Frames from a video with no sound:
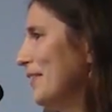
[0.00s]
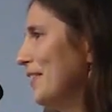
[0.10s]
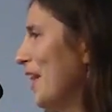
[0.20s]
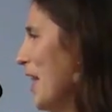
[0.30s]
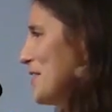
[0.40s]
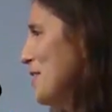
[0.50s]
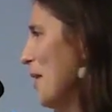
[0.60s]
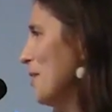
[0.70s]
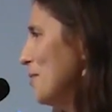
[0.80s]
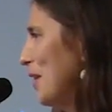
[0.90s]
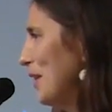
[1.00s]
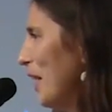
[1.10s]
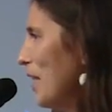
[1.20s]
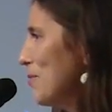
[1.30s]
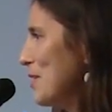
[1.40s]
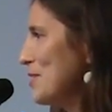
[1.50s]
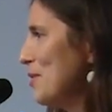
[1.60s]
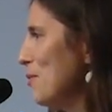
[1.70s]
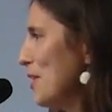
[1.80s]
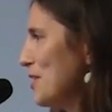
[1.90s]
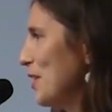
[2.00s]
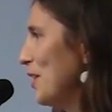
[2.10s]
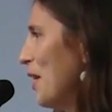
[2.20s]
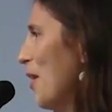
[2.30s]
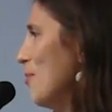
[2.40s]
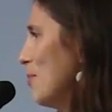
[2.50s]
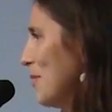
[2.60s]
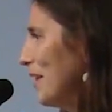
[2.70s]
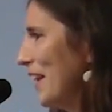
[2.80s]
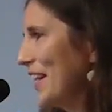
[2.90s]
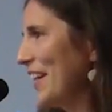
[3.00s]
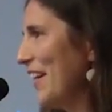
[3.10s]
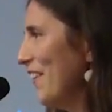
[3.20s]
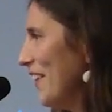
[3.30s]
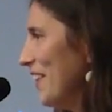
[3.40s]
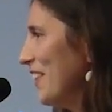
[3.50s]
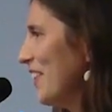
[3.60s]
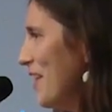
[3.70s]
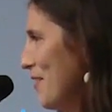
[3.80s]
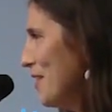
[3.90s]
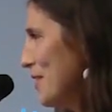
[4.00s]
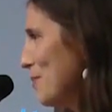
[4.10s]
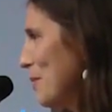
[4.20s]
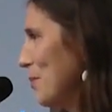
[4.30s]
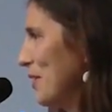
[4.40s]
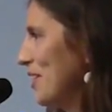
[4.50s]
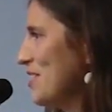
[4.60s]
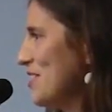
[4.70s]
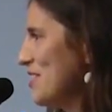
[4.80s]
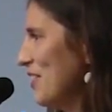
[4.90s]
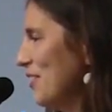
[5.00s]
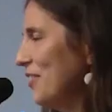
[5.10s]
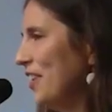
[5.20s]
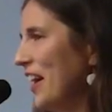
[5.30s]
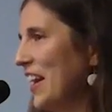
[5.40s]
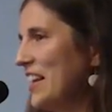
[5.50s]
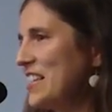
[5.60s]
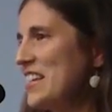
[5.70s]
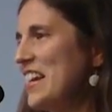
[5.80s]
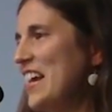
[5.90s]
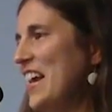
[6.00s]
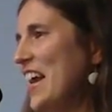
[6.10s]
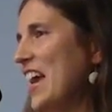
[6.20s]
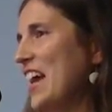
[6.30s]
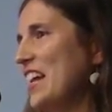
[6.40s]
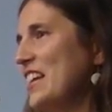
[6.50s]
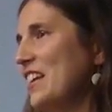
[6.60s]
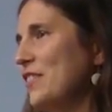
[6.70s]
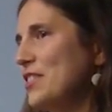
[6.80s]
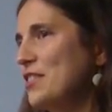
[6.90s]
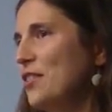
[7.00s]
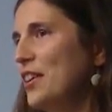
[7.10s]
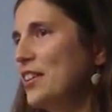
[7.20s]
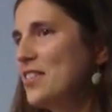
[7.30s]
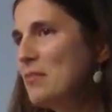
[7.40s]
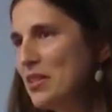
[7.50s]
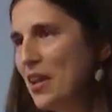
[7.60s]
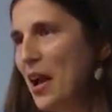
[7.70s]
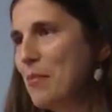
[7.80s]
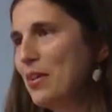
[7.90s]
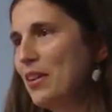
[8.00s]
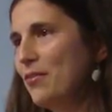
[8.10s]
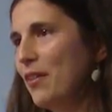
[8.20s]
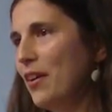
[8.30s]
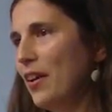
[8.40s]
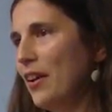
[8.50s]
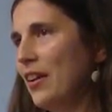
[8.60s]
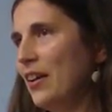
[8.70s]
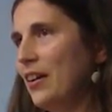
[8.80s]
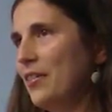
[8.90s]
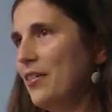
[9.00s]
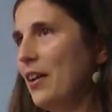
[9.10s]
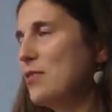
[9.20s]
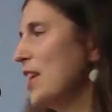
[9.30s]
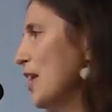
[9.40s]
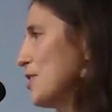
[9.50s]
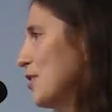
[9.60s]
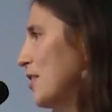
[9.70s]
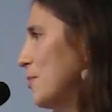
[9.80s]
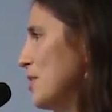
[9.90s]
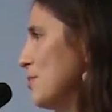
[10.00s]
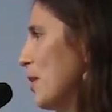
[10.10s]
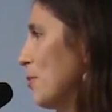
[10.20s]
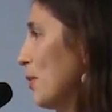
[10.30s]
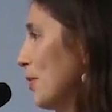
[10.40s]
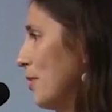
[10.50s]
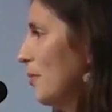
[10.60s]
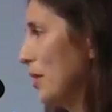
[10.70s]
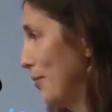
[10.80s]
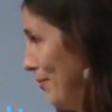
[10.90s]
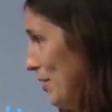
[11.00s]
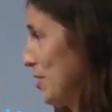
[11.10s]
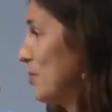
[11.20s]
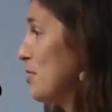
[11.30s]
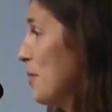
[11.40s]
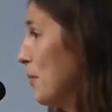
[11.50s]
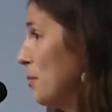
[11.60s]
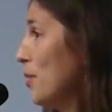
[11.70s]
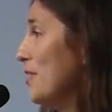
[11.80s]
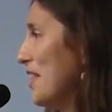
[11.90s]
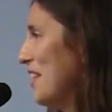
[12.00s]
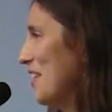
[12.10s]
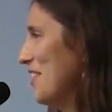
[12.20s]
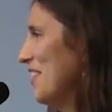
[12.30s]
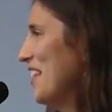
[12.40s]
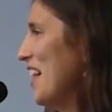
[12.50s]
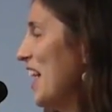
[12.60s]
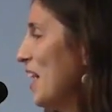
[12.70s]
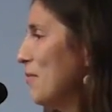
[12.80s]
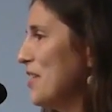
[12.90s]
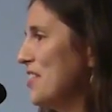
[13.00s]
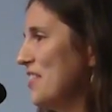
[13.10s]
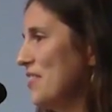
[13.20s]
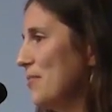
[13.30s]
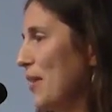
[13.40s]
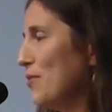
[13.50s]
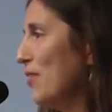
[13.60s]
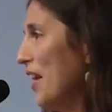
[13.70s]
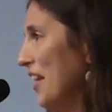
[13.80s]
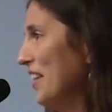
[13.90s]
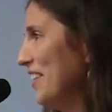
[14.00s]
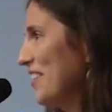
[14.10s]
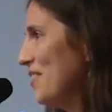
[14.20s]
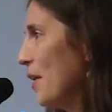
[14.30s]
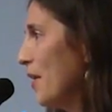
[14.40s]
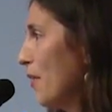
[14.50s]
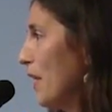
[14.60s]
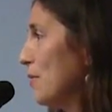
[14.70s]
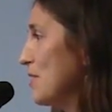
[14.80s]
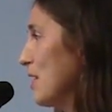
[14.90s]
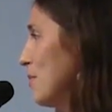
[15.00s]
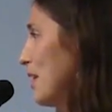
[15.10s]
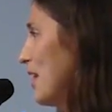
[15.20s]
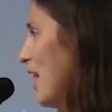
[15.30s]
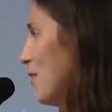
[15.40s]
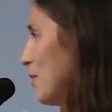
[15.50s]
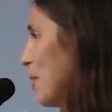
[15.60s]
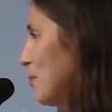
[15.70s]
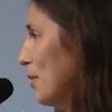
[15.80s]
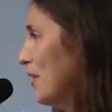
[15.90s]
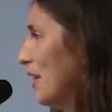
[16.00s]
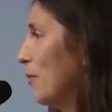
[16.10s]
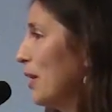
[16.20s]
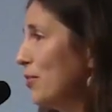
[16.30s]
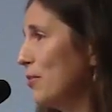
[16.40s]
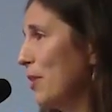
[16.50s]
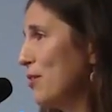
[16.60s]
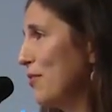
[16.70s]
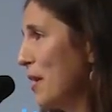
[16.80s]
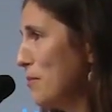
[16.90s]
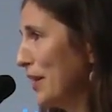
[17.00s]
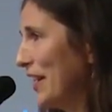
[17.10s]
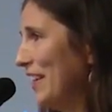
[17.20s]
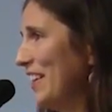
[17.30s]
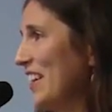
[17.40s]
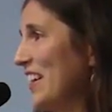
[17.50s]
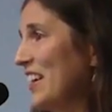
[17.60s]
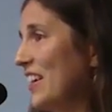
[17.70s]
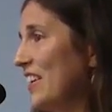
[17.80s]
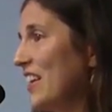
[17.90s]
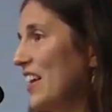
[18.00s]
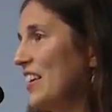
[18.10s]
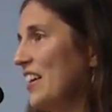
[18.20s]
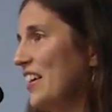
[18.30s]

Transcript: latched onto me and liked me so much. I couldn't help but be like, oh, I love these people. They're so nice. And it was during the summertime, and I was actually going to miss I was going to spend my birthday there. And when my friend found out that I was going to be having my birthday away from my family, then